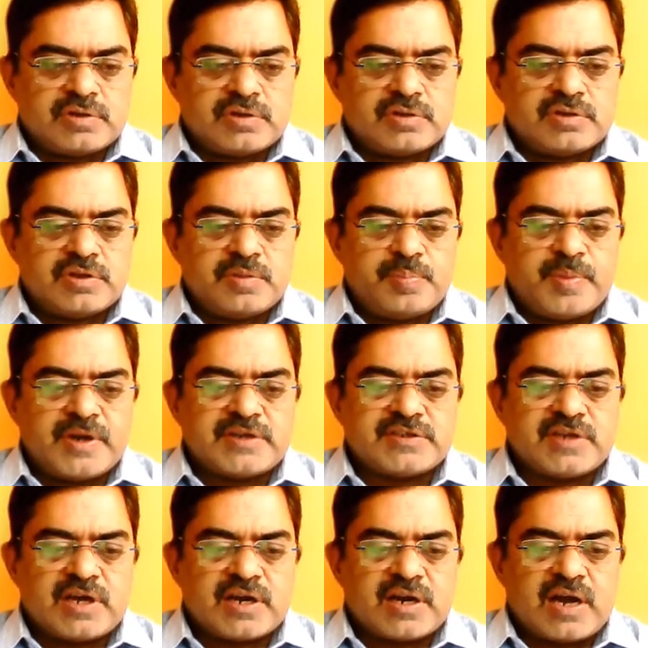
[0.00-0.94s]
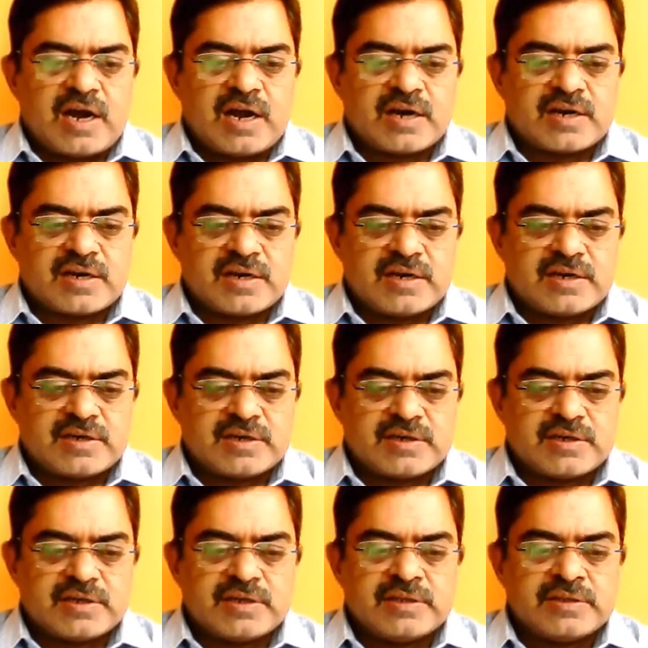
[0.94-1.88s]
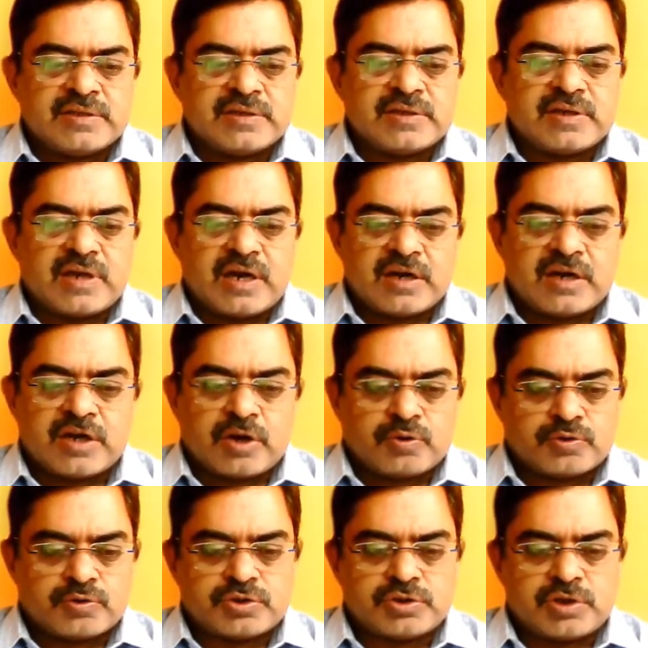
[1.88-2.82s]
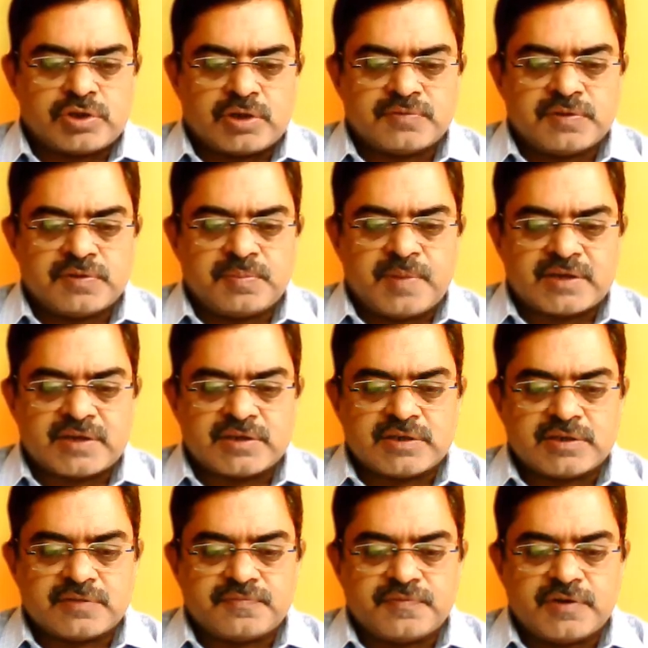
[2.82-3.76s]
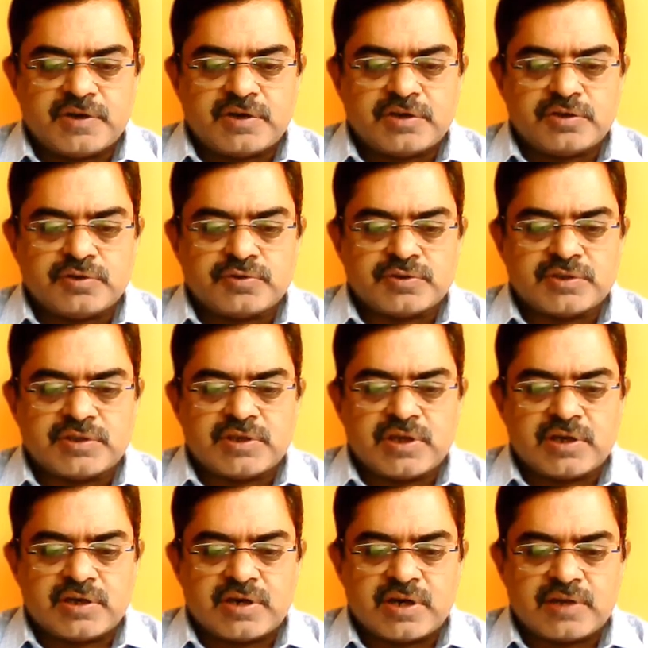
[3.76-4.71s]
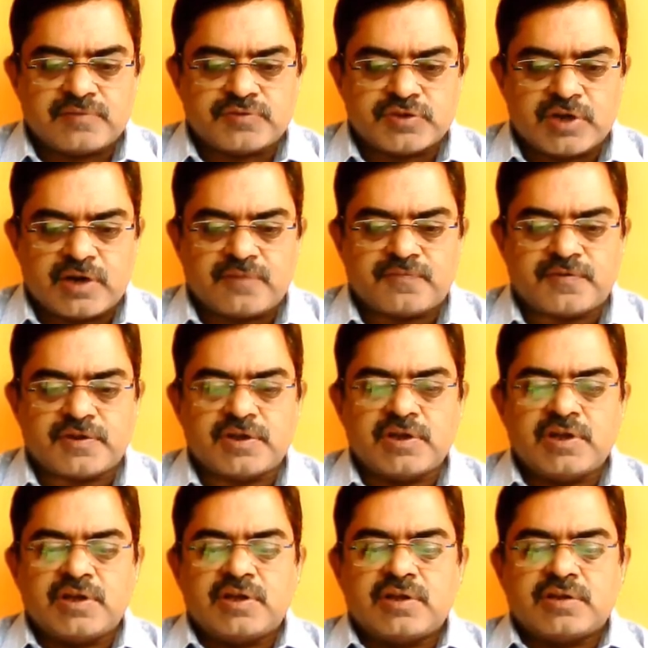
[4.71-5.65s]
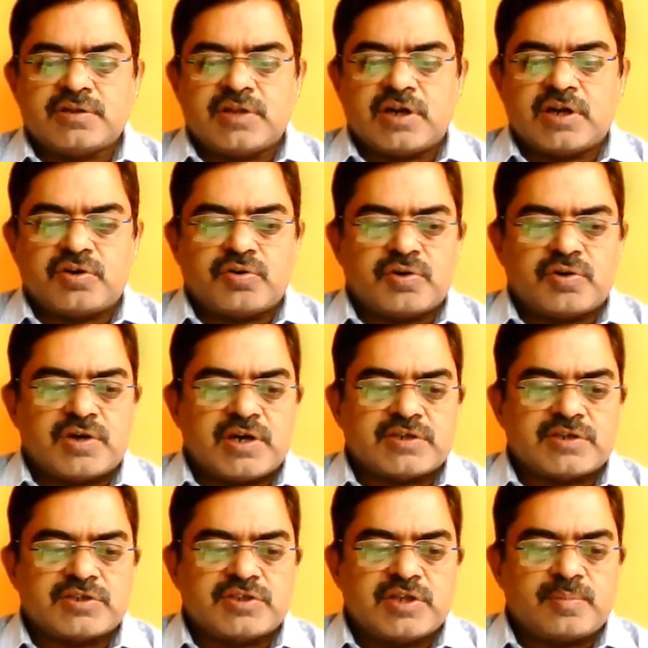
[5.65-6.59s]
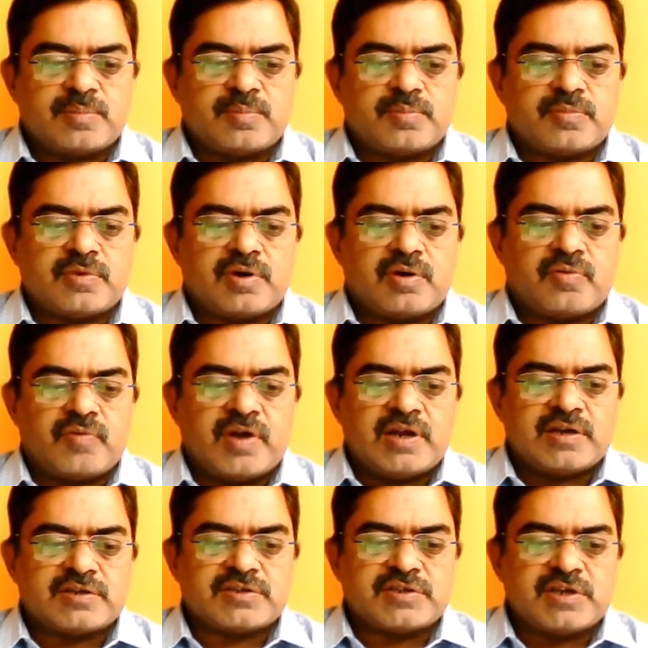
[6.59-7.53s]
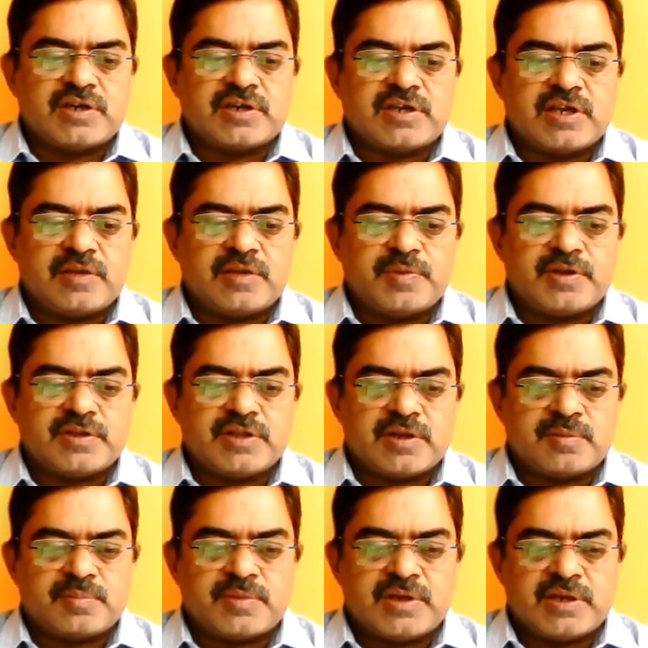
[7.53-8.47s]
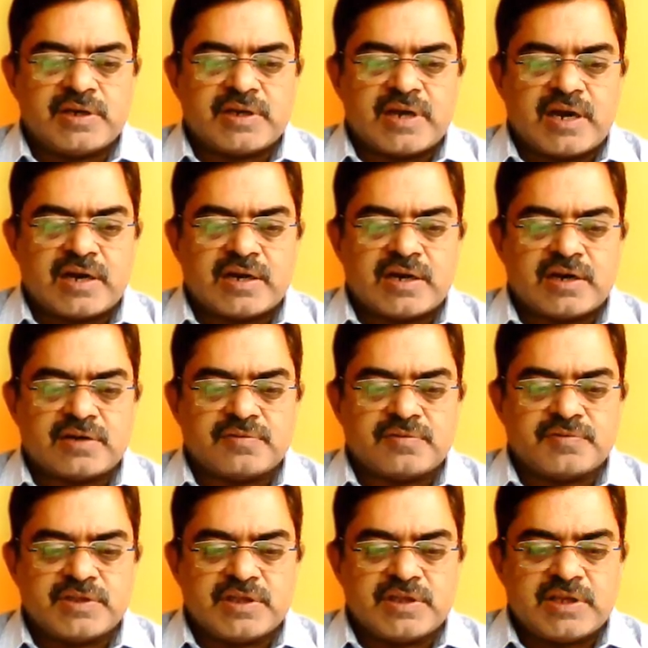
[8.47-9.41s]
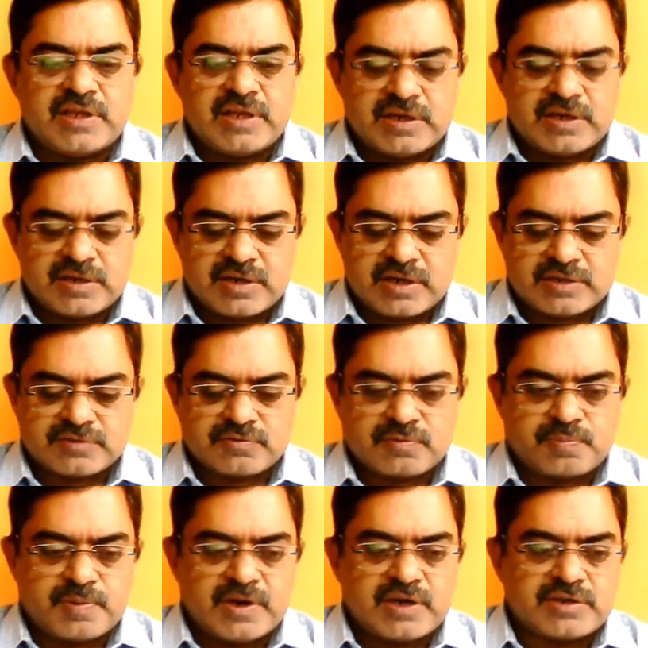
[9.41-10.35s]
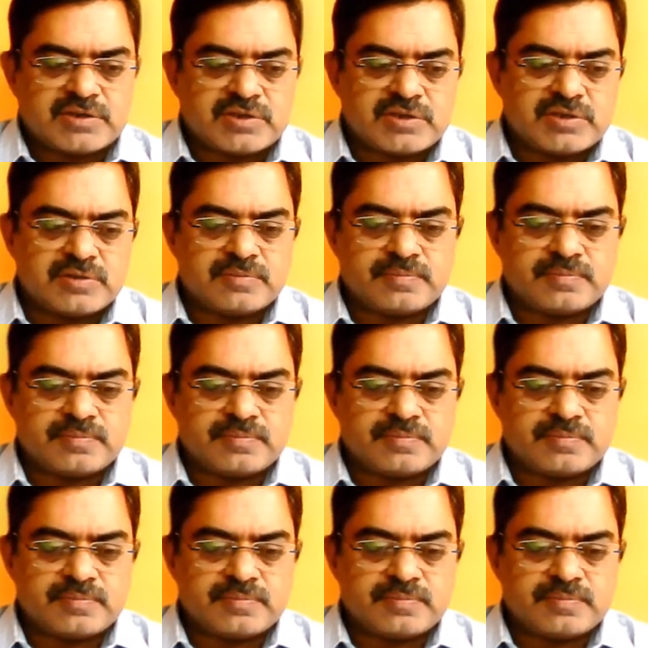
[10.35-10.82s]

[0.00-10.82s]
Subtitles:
The beds are alternated in and out of the magnetic field using a drive shaft that rotates them while still keeping them in contact with the heat transfer plates.